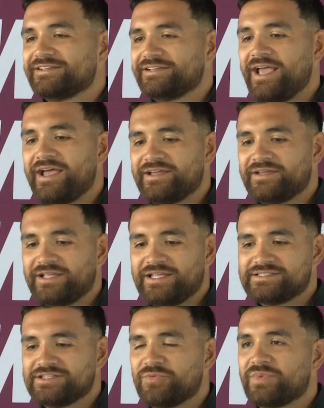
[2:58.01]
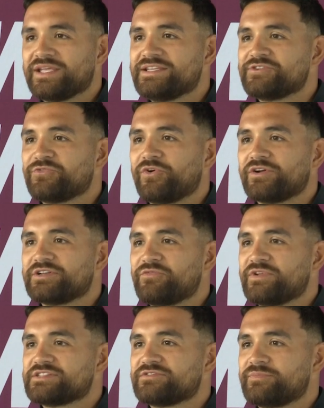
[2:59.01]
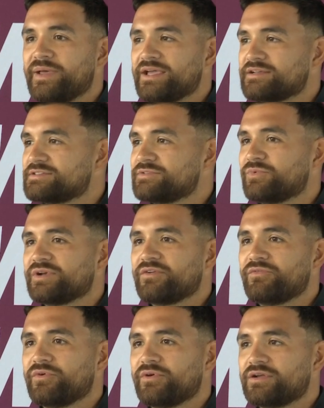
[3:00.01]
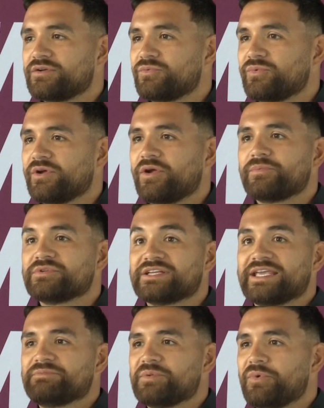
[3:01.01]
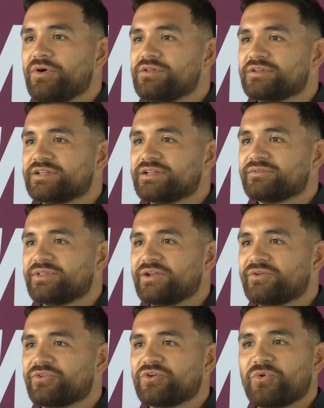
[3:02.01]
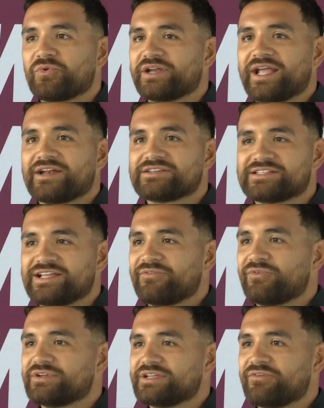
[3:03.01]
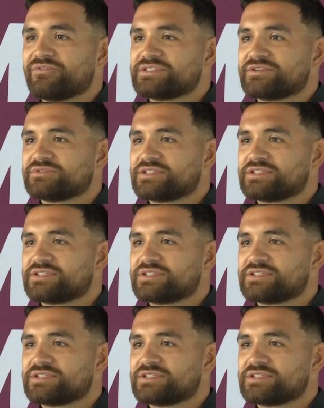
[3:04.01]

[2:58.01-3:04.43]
yeah, uh, it's a little bit easier for our defensive backs whenever uh, we're able to keep the ball and they're not running at us every every single